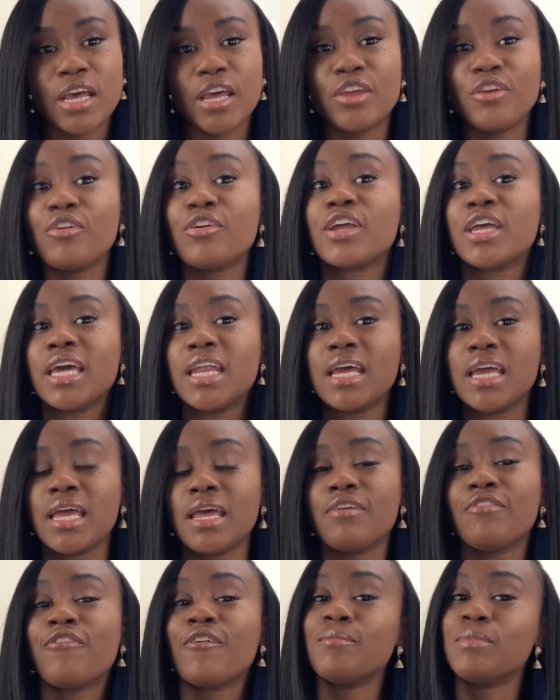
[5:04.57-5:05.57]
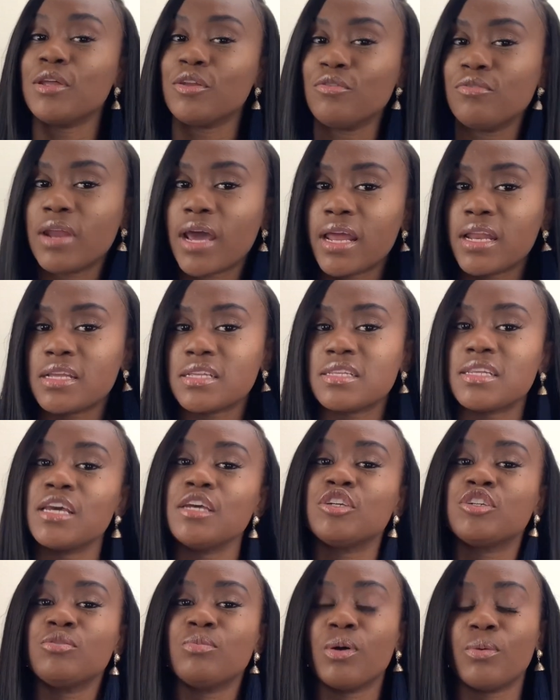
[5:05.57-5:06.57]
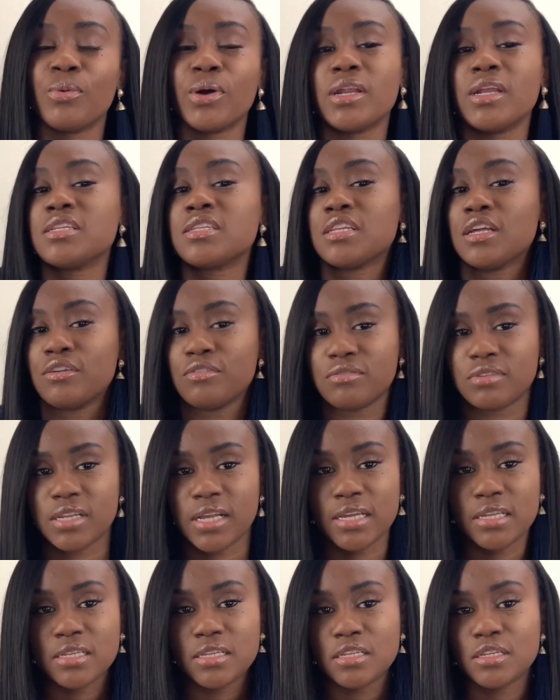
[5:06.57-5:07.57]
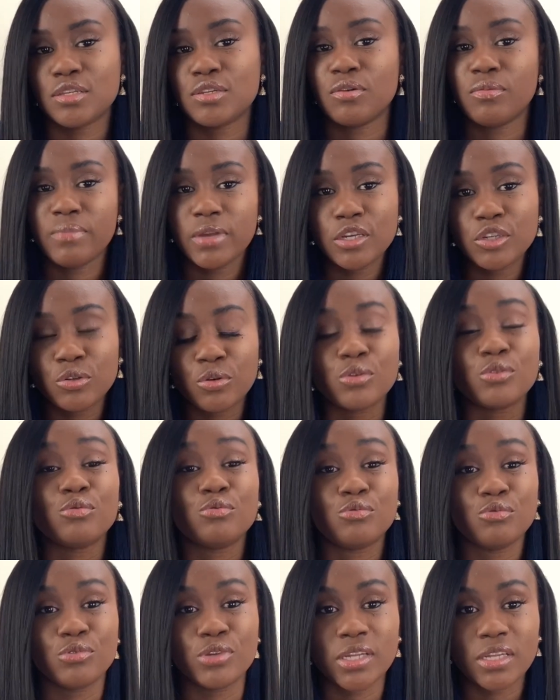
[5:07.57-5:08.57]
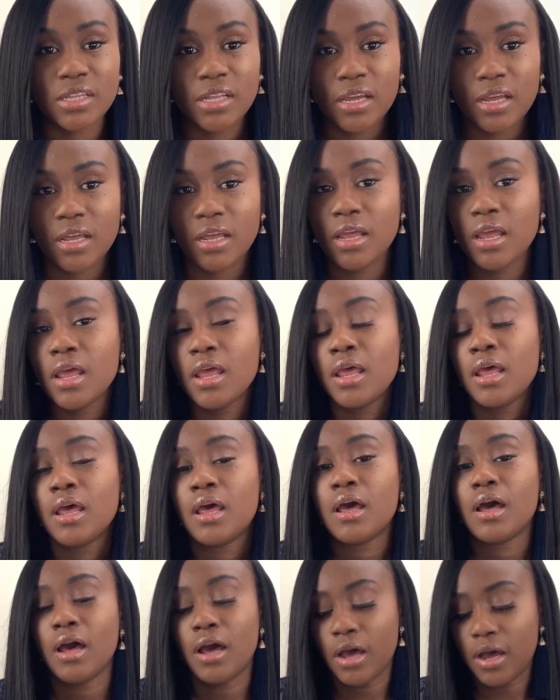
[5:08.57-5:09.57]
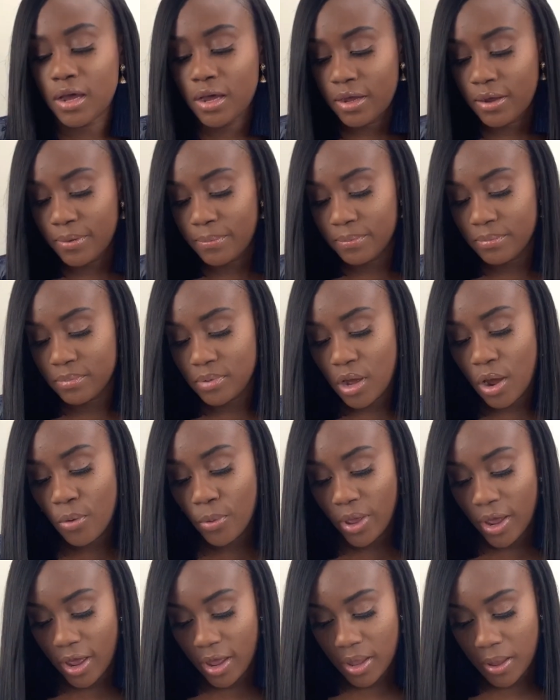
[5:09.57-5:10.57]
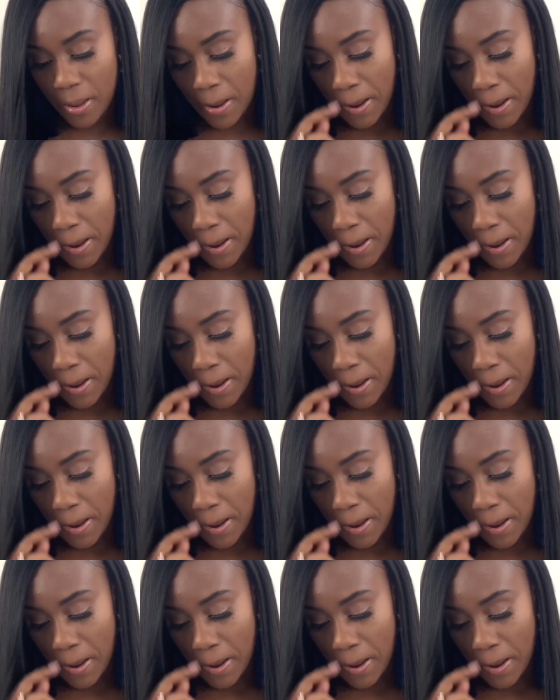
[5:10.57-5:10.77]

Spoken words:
and you're getting it from the United States, you would want a seller's license. So make sure you do get that. Okay.